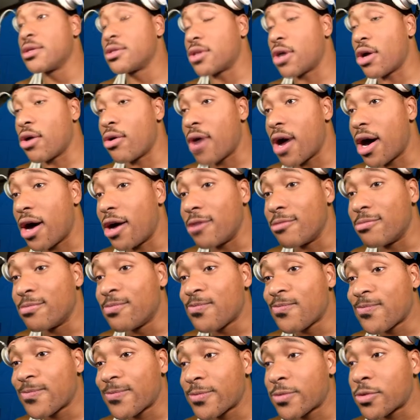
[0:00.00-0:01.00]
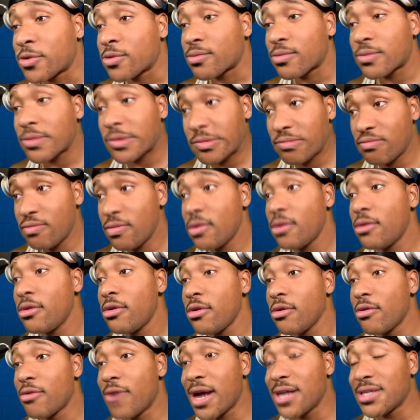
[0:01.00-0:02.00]
So
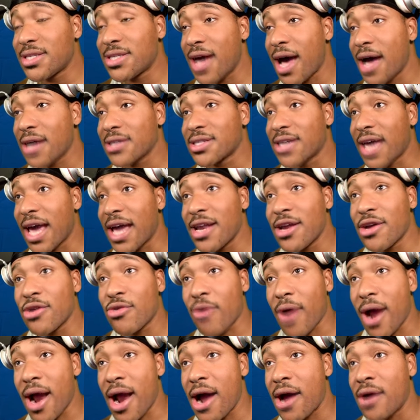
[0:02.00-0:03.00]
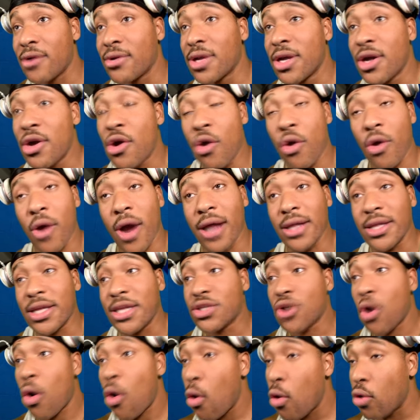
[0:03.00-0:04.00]
Red Sox gaining ground, or at
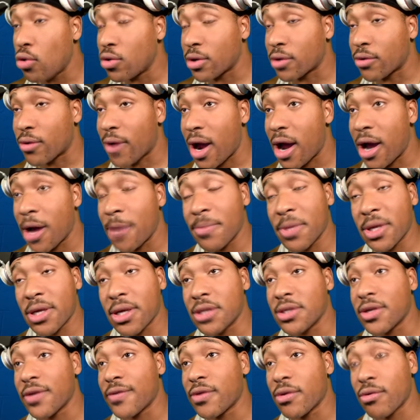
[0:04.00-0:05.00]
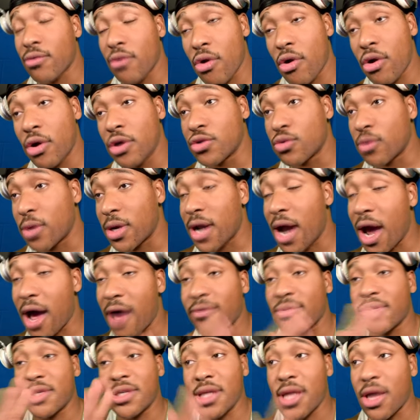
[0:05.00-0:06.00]
least holding ground, because if the Royals win,
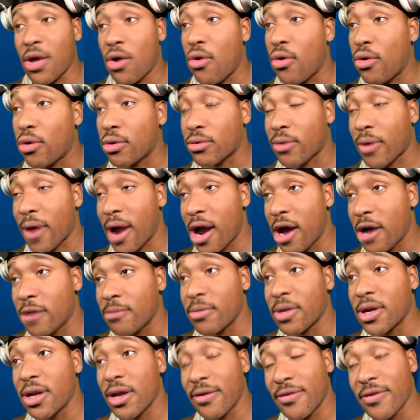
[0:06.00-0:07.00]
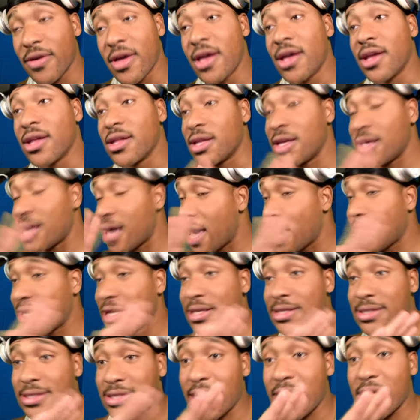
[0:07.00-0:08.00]
obviously they hold ground. But if the
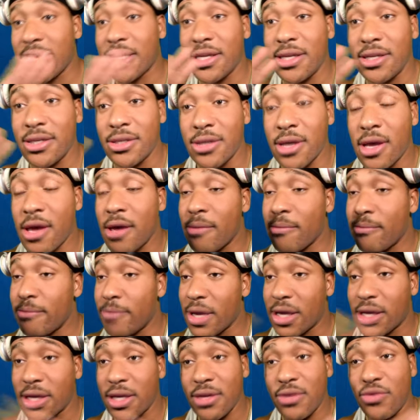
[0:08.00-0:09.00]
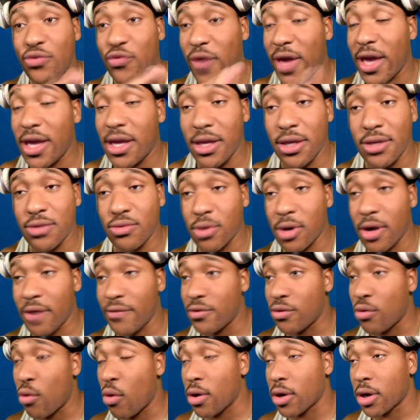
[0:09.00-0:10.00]
Yankees, Stankies, Mickeys, Fakies,
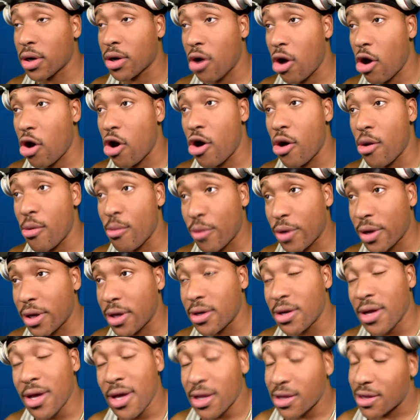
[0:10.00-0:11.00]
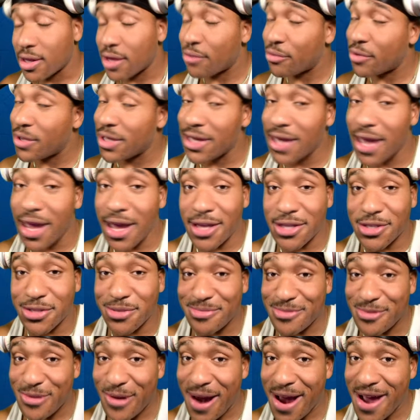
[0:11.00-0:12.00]
whatever you want to call them, win, then we gain
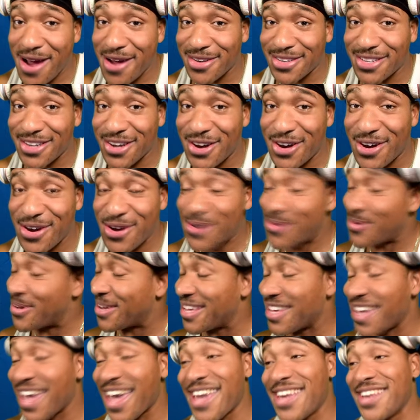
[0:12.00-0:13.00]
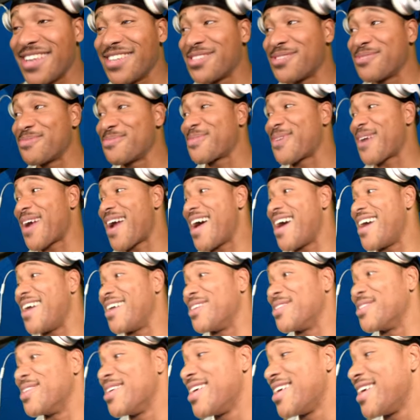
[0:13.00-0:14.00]
some ground, y'all. We gaining some
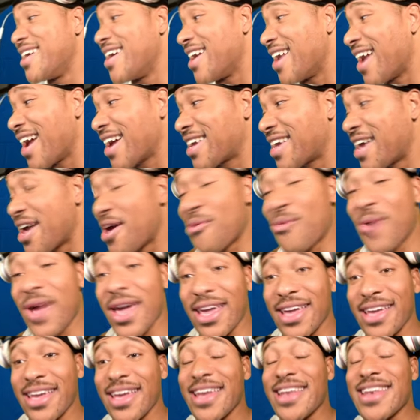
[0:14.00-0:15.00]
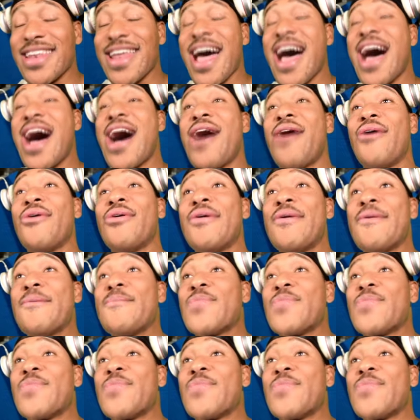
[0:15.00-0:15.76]
ground. And I can't wait. And now